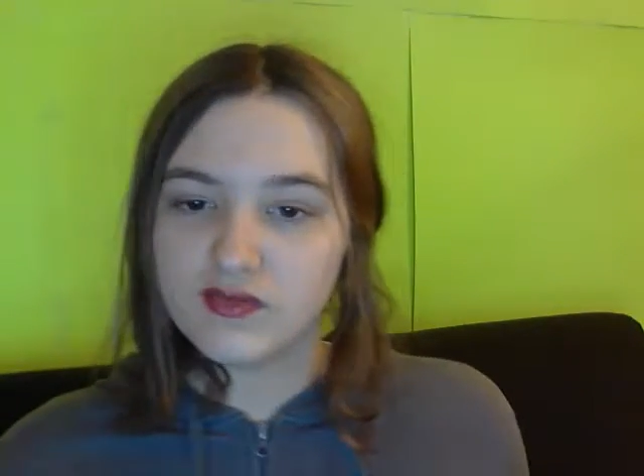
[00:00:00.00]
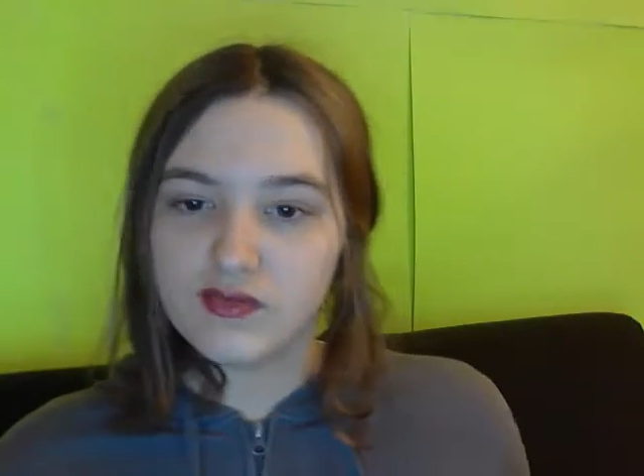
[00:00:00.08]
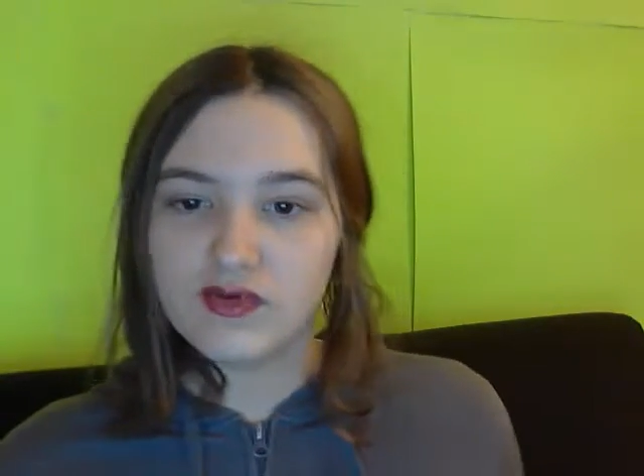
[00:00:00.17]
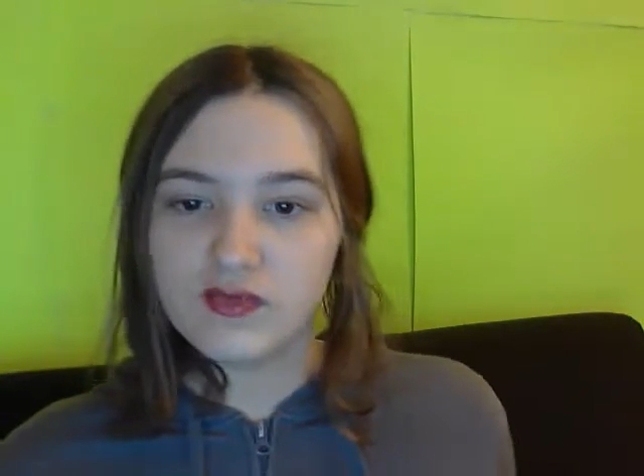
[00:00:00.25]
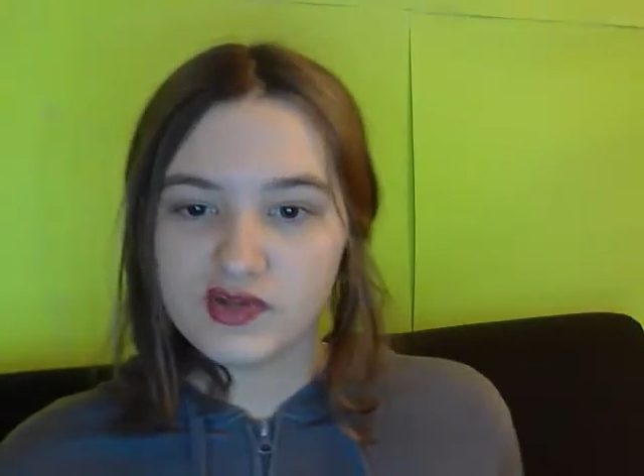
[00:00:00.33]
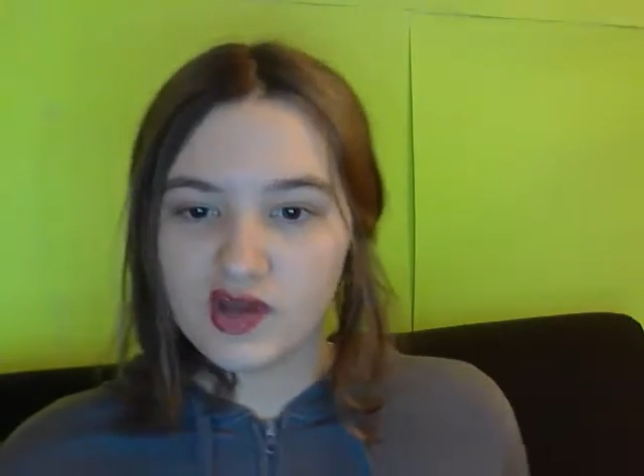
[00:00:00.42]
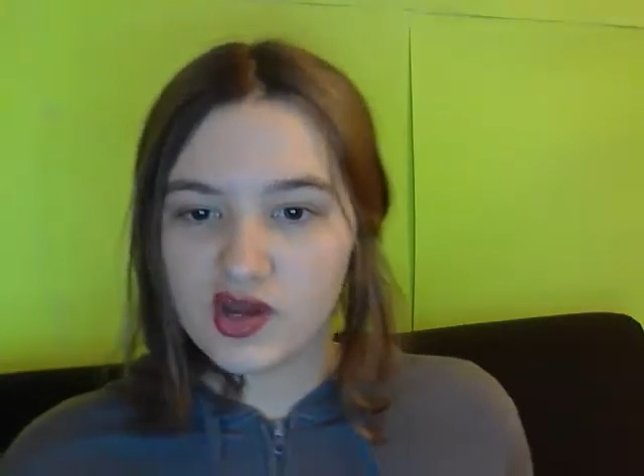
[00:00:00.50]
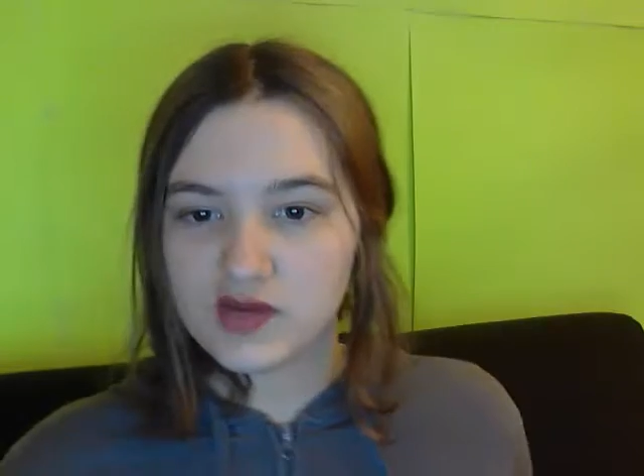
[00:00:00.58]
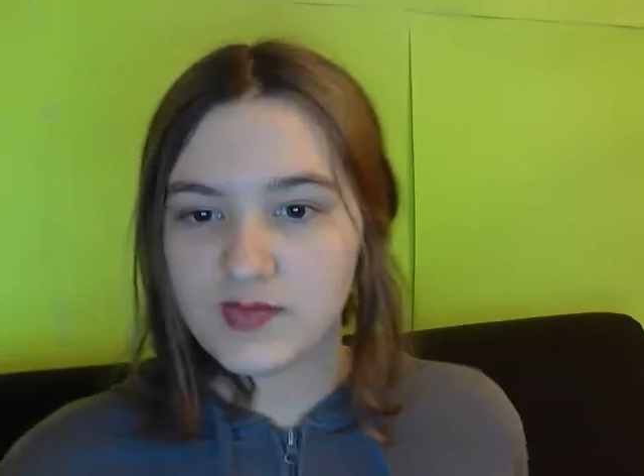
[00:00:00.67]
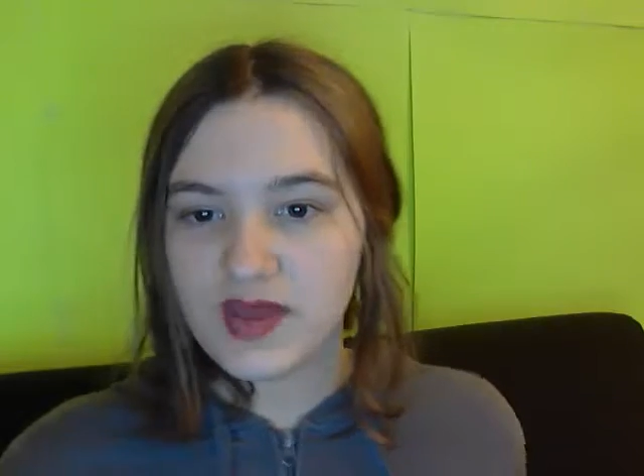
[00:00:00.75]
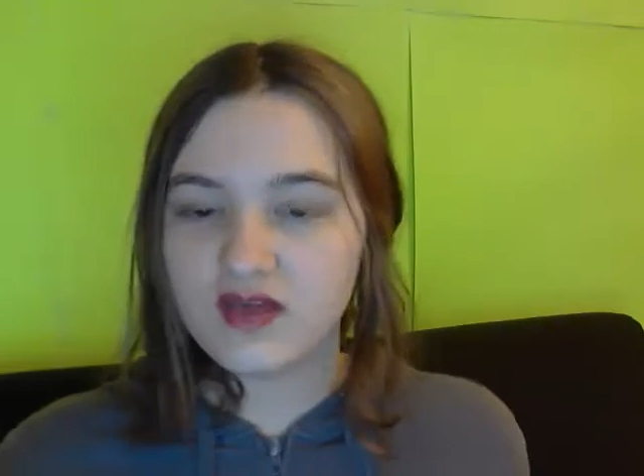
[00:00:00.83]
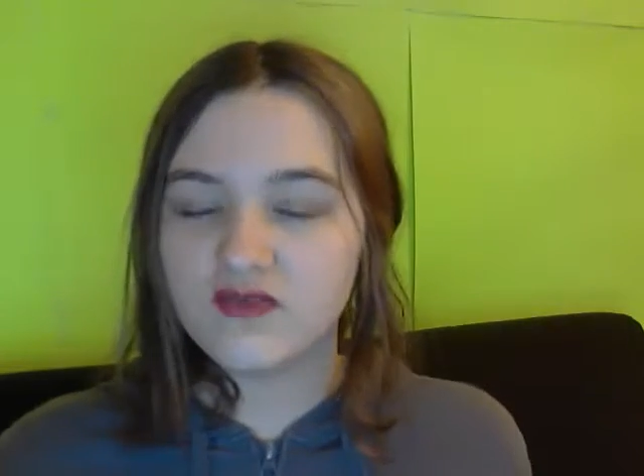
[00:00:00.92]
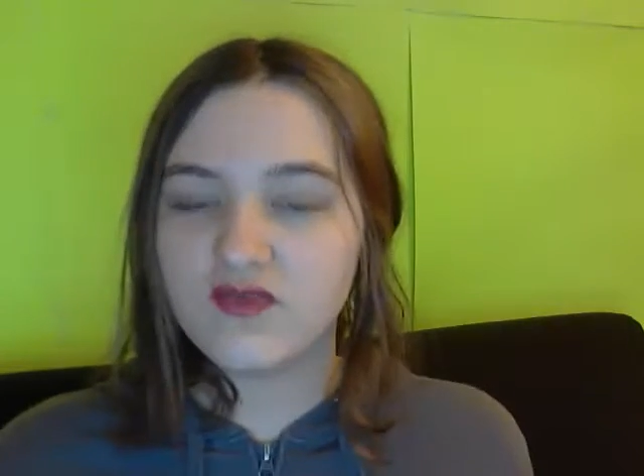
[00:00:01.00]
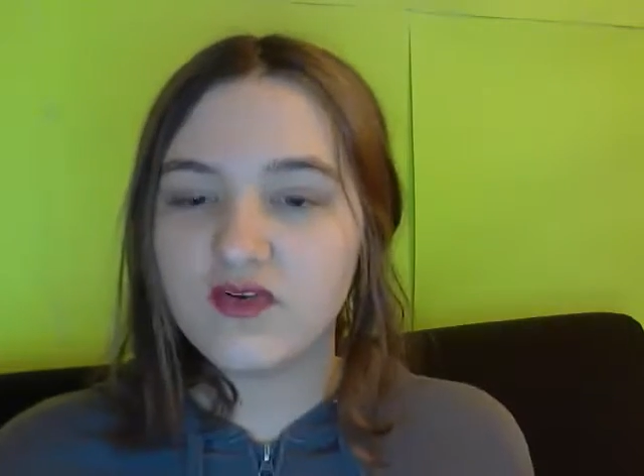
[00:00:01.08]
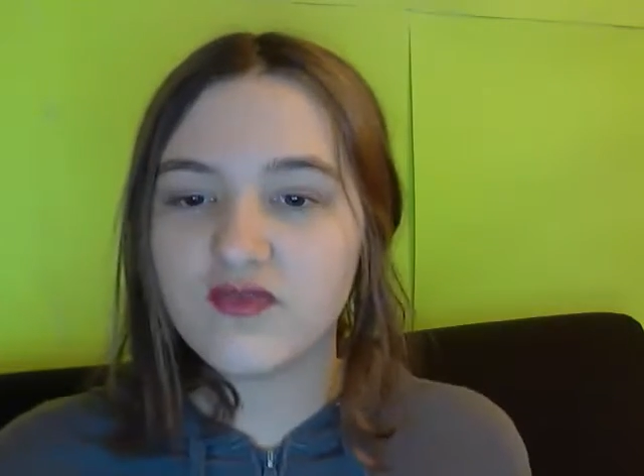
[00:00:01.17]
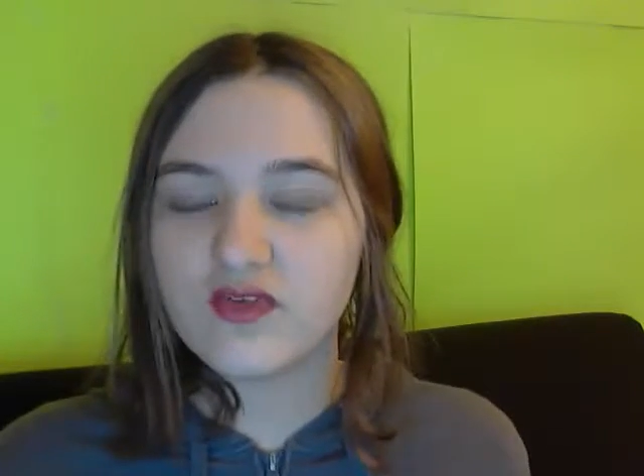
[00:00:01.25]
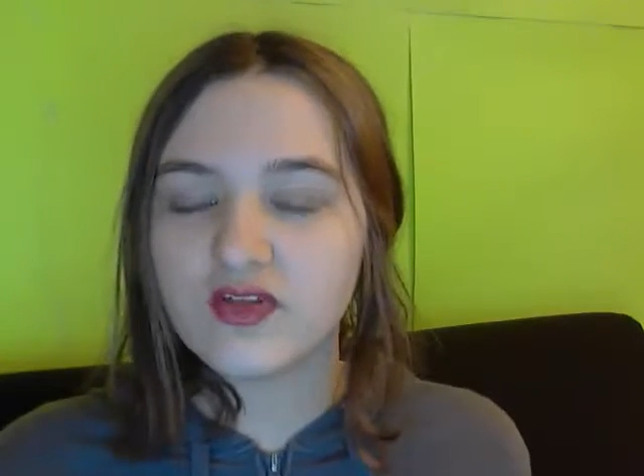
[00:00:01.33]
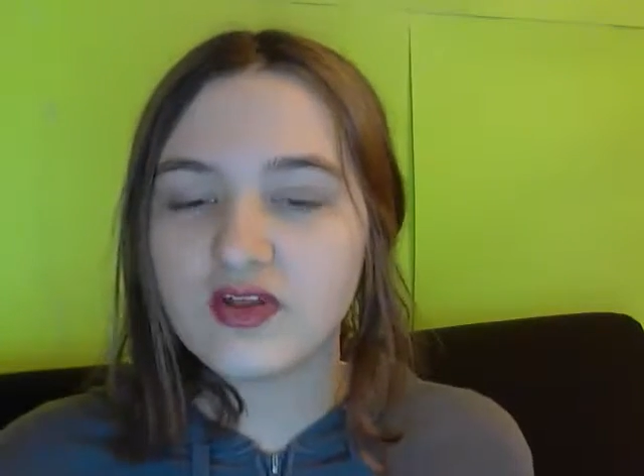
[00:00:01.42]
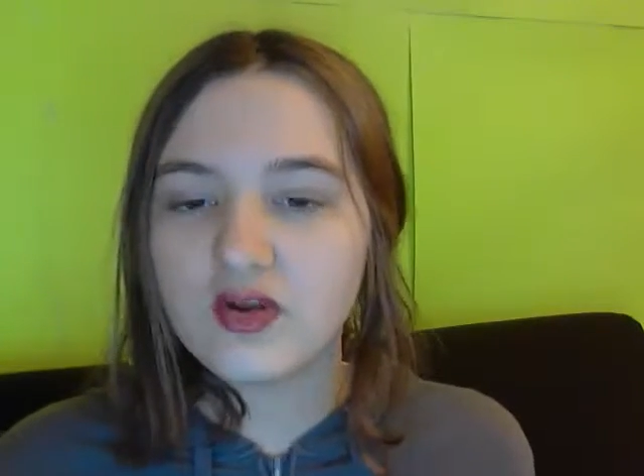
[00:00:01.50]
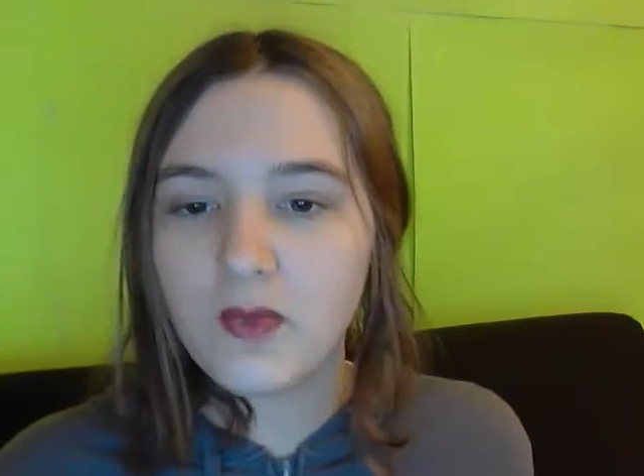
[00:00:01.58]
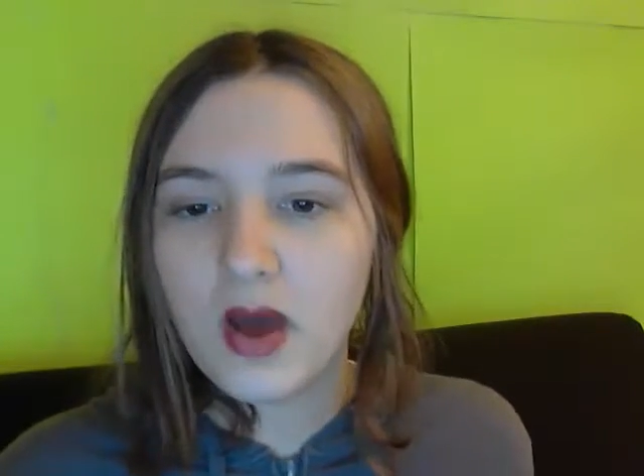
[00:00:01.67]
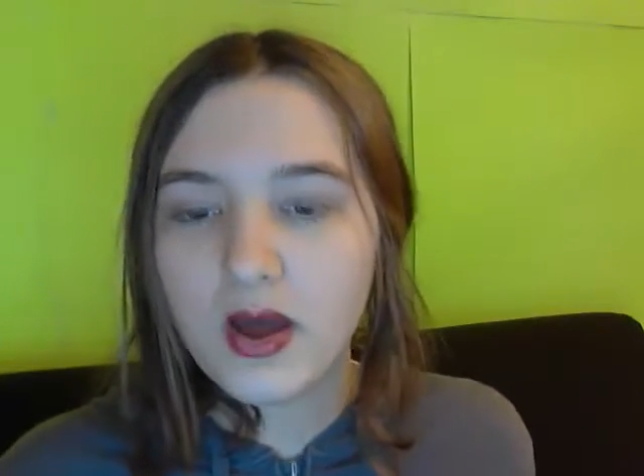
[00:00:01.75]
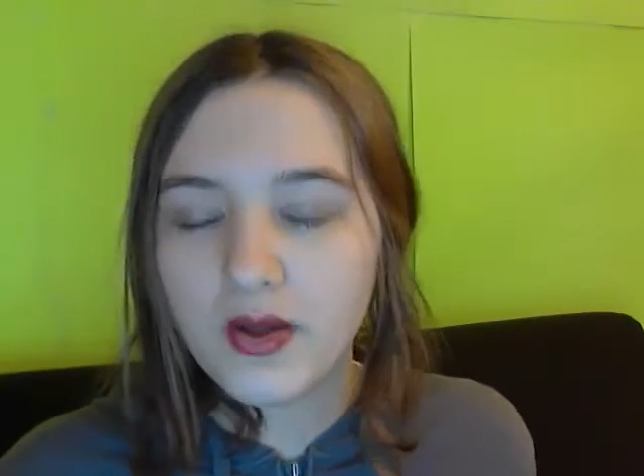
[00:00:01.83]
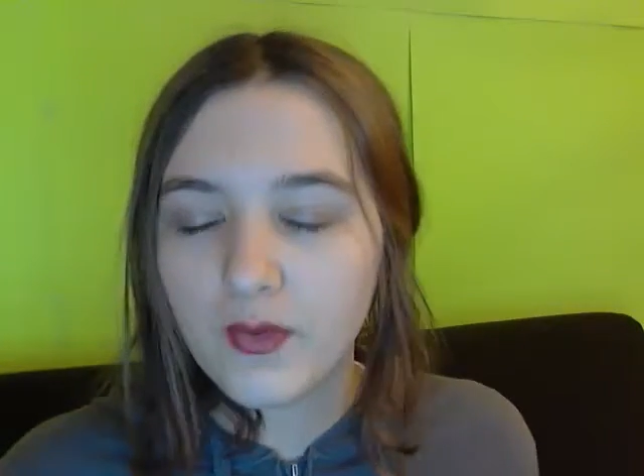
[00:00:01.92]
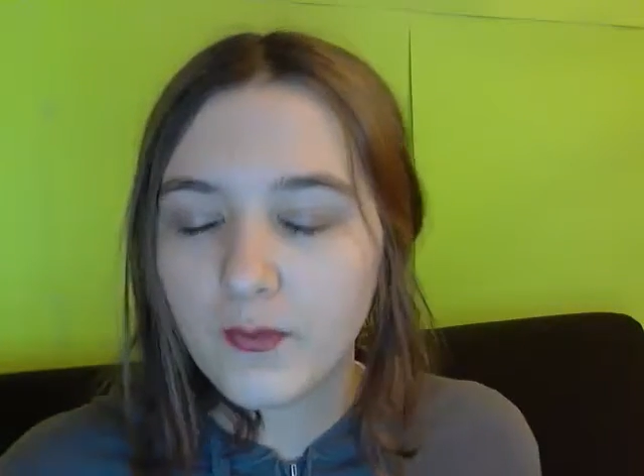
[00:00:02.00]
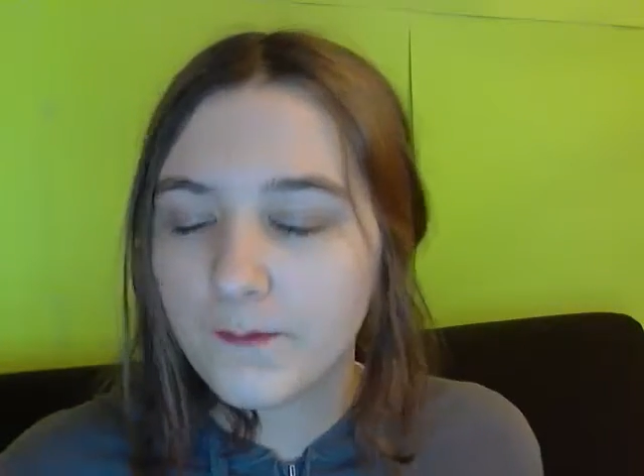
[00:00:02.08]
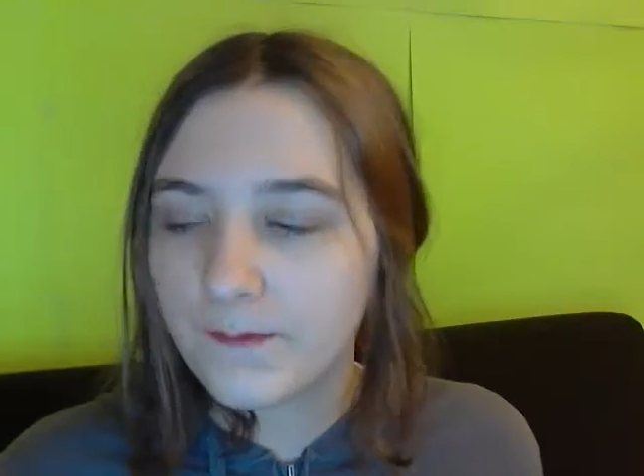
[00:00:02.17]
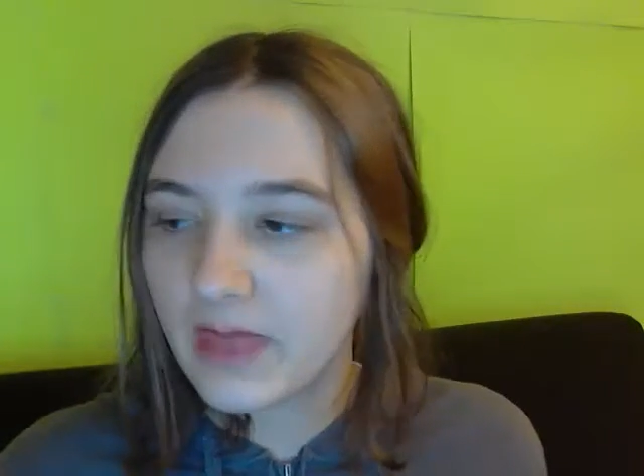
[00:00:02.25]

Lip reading: We talked back and forth for a little while.